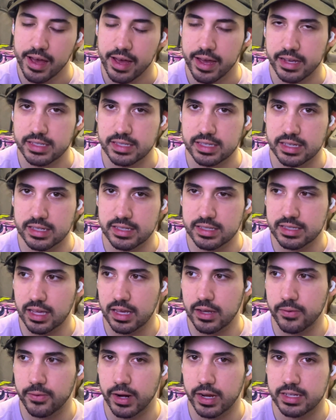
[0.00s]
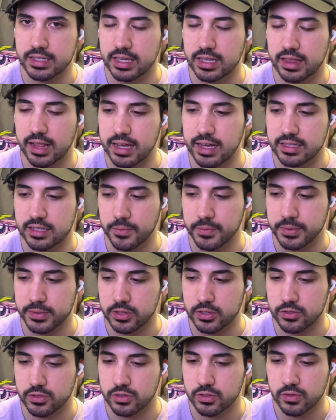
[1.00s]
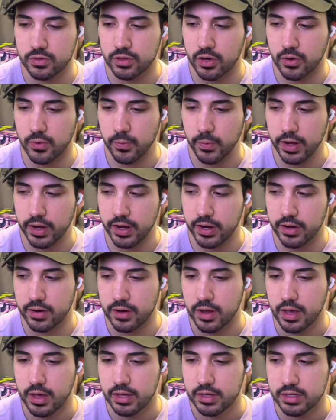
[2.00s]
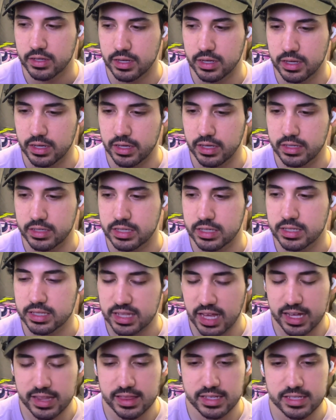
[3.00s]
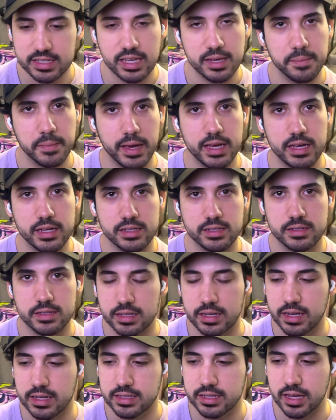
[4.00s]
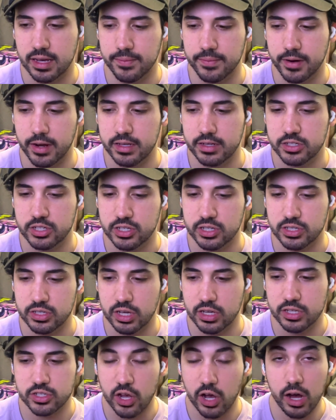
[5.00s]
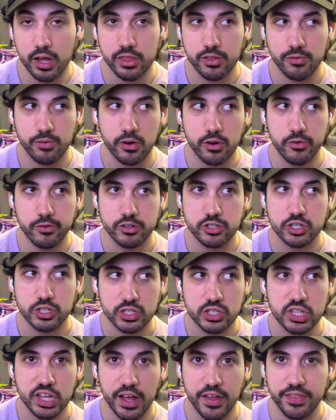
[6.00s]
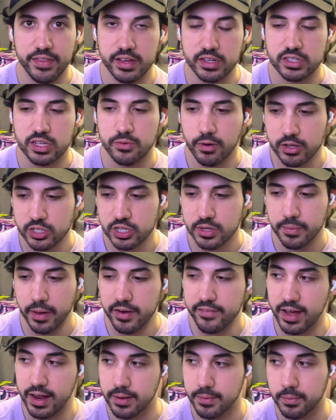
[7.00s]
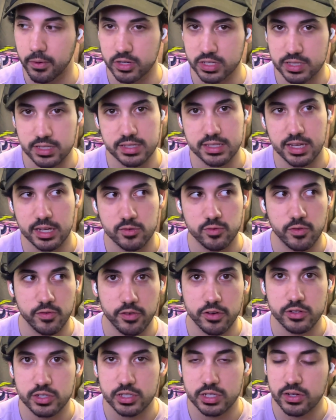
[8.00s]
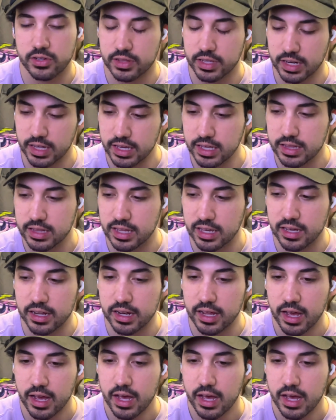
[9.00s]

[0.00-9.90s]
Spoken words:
It's like what I said last episode too, though, where she's not the same age as him, right? She has gone through and she's done this. And while she might have had a more successful first year than he did,